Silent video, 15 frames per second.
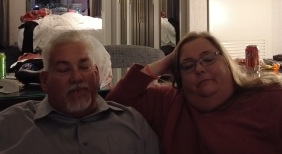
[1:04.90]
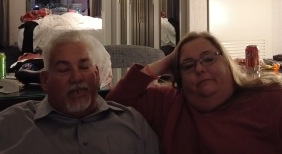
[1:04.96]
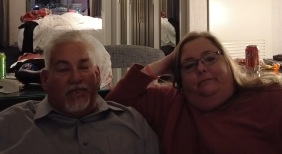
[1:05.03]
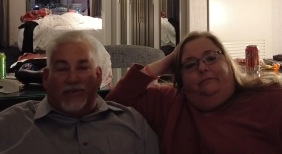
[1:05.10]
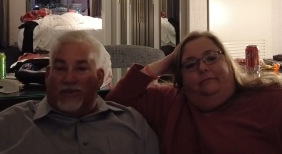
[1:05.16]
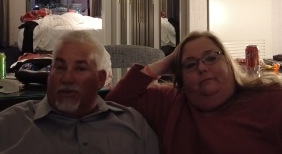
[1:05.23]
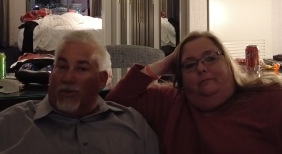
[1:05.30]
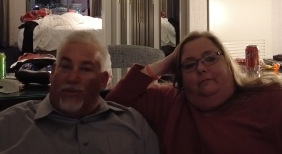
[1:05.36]

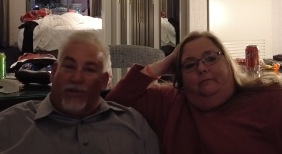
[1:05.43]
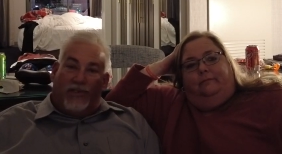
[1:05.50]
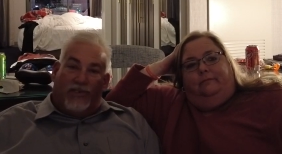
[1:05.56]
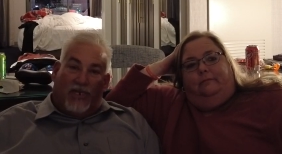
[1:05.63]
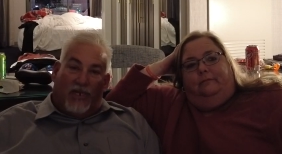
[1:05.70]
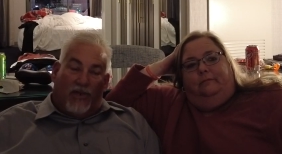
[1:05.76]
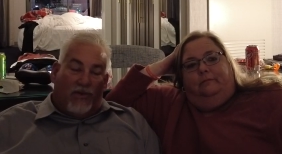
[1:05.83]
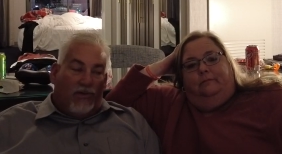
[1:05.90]
Speaker 1: is cold as
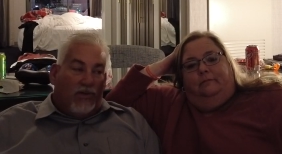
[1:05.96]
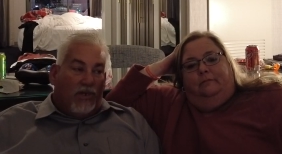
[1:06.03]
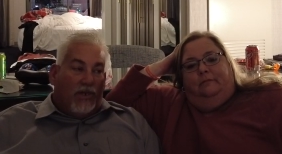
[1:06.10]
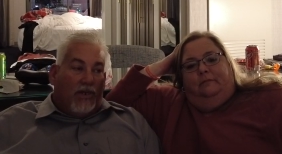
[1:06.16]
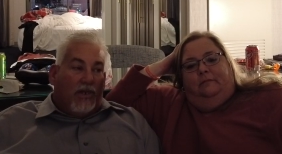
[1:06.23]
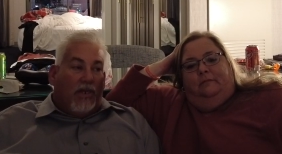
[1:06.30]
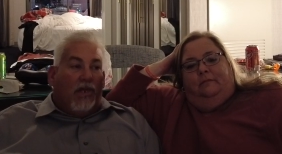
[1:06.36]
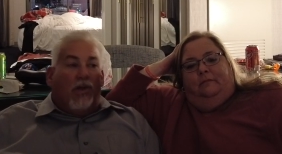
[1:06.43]
hell.
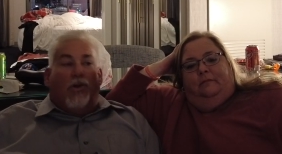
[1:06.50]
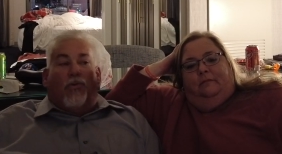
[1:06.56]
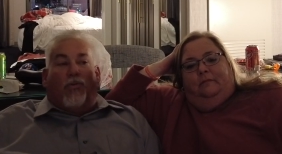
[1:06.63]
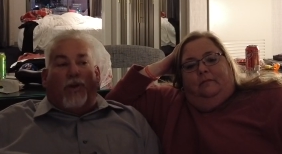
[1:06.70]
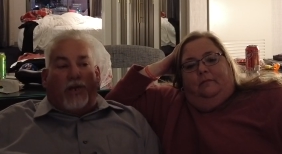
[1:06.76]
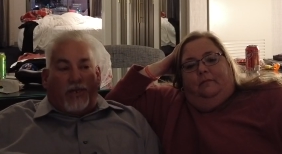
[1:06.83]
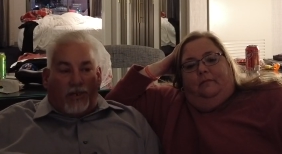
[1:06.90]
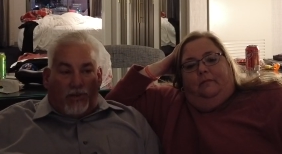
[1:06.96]

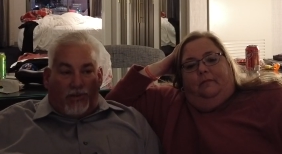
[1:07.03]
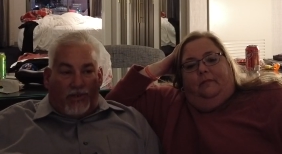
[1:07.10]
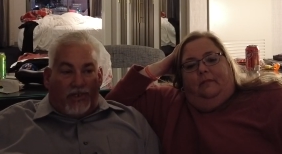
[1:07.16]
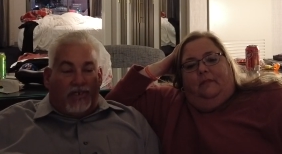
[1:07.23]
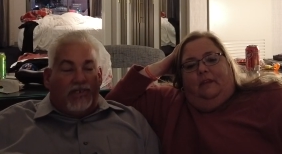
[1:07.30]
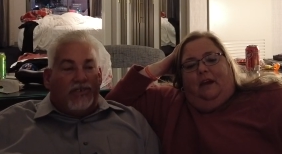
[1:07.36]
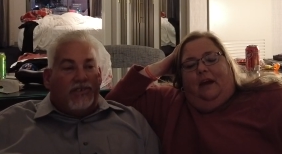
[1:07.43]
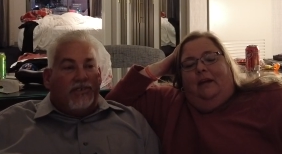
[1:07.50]
We know
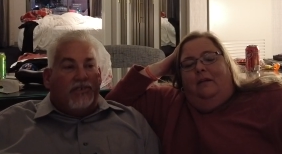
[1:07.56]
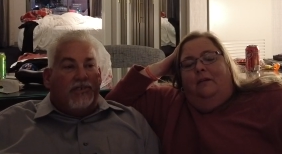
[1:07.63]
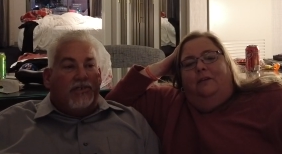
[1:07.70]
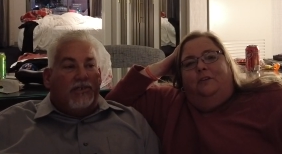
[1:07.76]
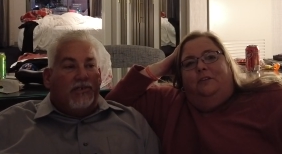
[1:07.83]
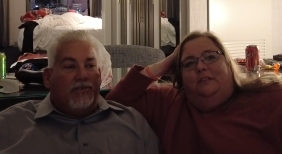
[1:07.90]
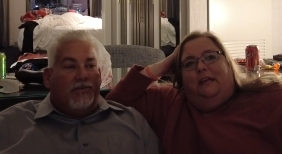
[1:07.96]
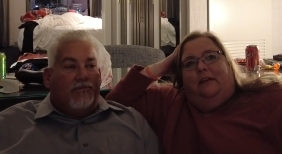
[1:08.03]
this.
Speaker 2: I don't
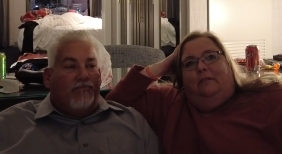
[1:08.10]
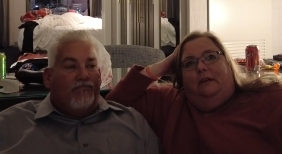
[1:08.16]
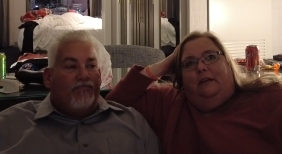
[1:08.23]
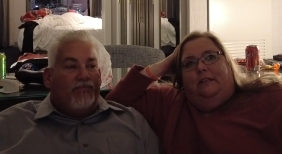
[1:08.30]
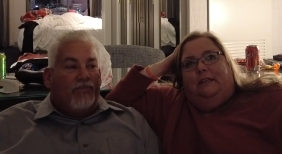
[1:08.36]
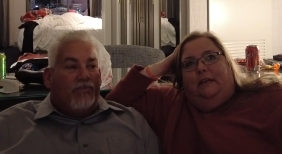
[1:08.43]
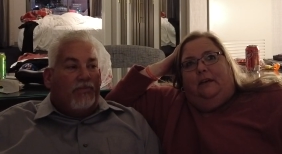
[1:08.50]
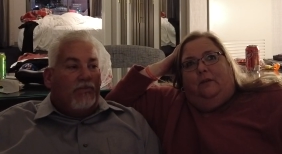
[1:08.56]
understand why you
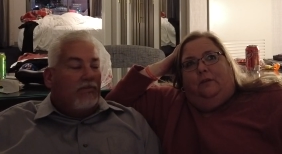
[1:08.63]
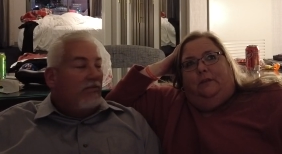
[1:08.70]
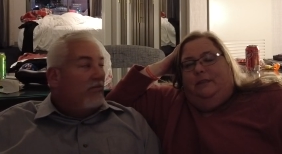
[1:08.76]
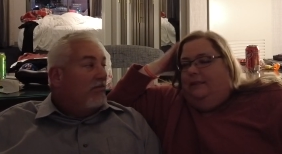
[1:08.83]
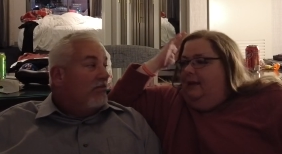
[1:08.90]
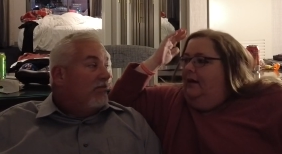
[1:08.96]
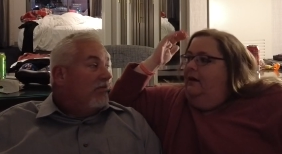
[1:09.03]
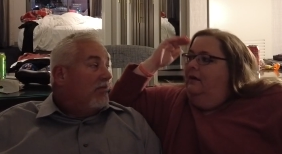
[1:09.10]
say cold
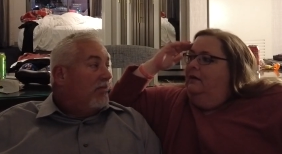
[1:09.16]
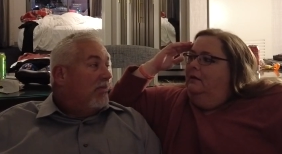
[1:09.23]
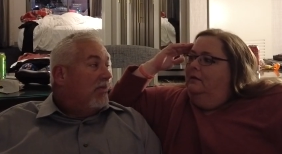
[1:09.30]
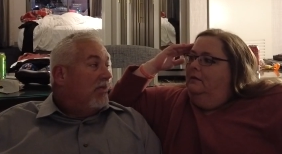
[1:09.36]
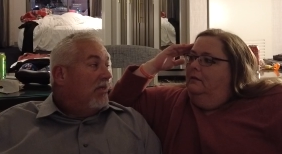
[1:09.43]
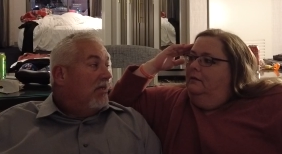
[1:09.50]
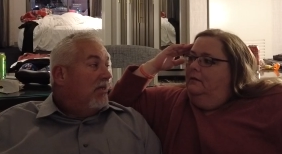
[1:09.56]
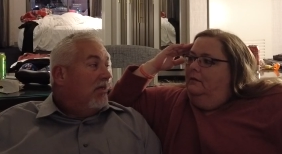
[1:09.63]
as hell.
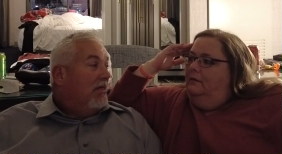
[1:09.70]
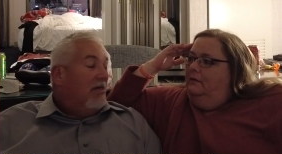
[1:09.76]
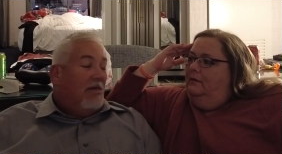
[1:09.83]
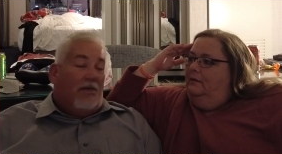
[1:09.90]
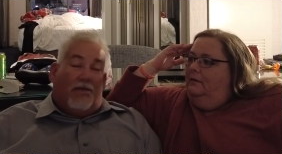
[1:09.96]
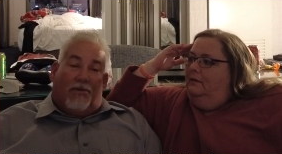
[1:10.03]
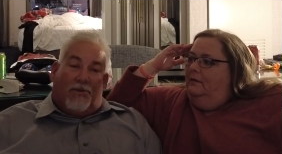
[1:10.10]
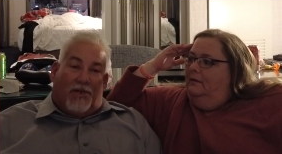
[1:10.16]

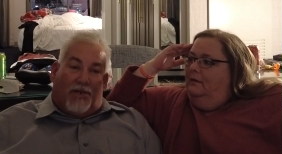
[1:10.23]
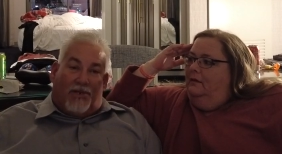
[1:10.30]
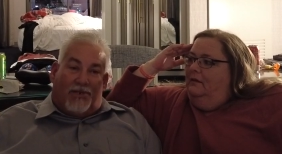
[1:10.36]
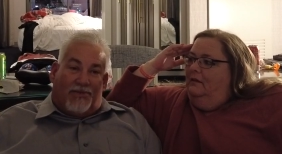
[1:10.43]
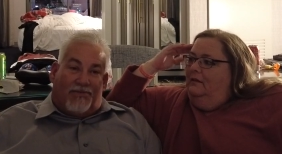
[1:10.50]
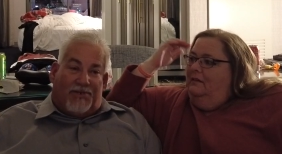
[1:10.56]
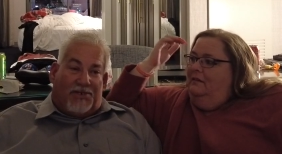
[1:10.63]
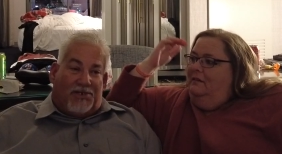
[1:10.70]
Speaker 1: Well,
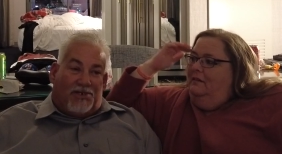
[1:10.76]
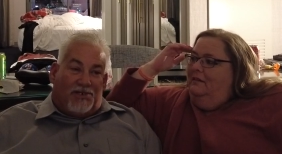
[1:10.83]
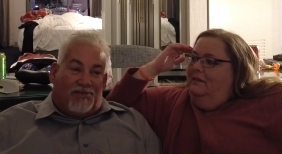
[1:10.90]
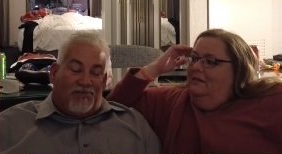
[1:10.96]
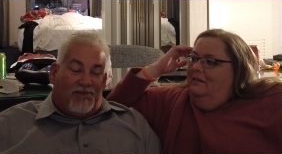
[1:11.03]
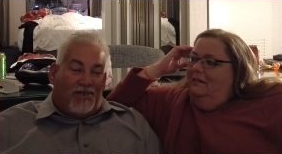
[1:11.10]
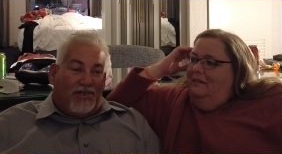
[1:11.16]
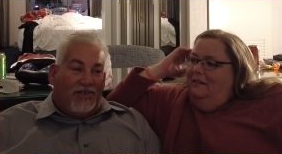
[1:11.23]
it's figure of
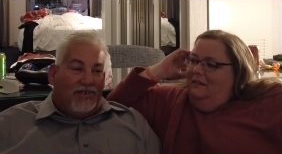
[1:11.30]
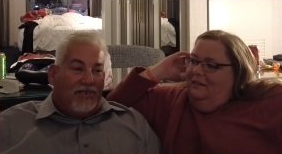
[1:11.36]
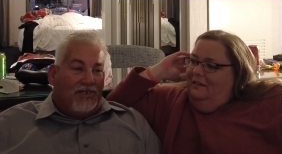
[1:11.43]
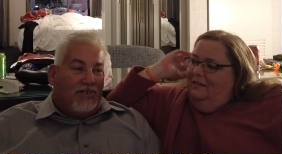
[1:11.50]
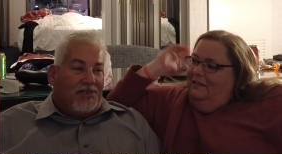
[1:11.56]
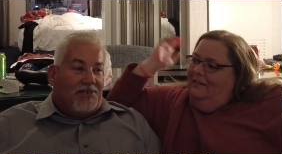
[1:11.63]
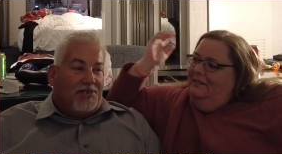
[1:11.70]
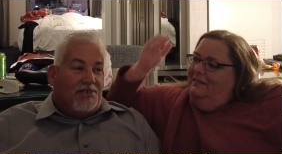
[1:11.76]
speech.
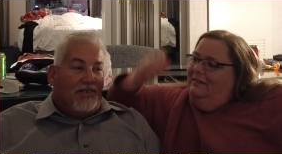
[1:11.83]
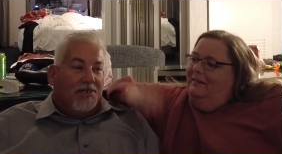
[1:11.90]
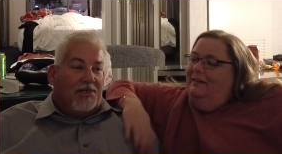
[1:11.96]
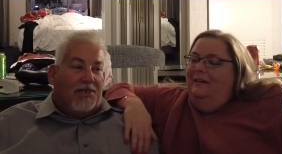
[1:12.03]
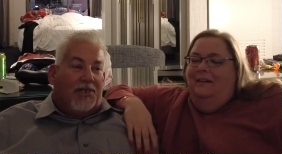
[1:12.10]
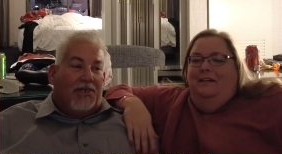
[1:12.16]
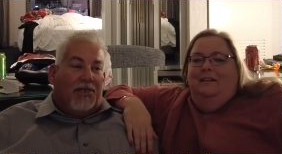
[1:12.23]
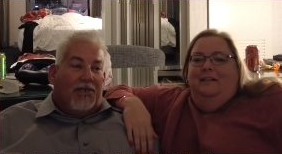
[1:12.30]

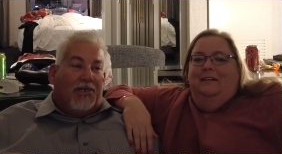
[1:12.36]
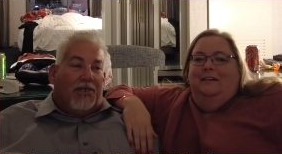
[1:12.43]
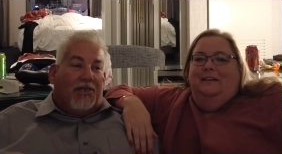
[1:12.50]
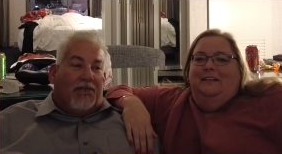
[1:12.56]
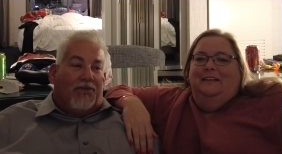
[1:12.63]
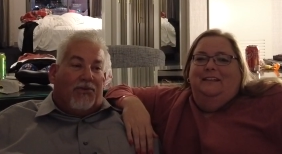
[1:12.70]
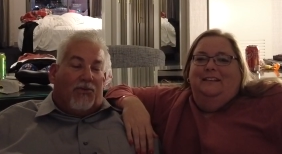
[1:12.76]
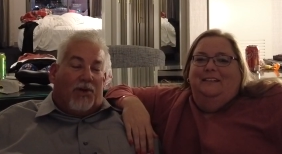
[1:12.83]

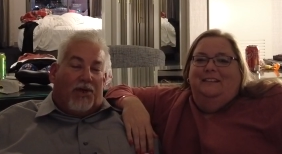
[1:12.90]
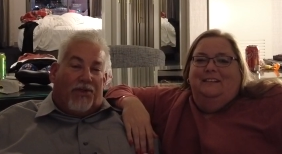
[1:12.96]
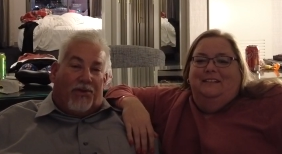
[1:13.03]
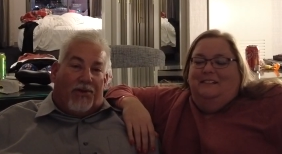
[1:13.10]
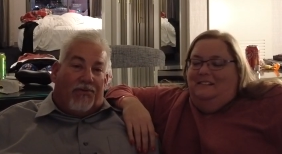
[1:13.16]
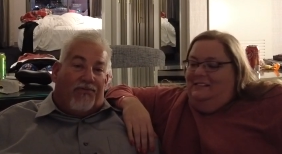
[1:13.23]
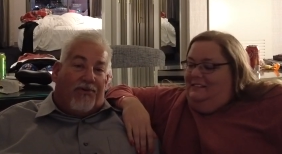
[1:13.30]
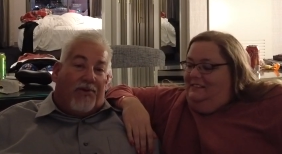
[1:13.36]
The weather in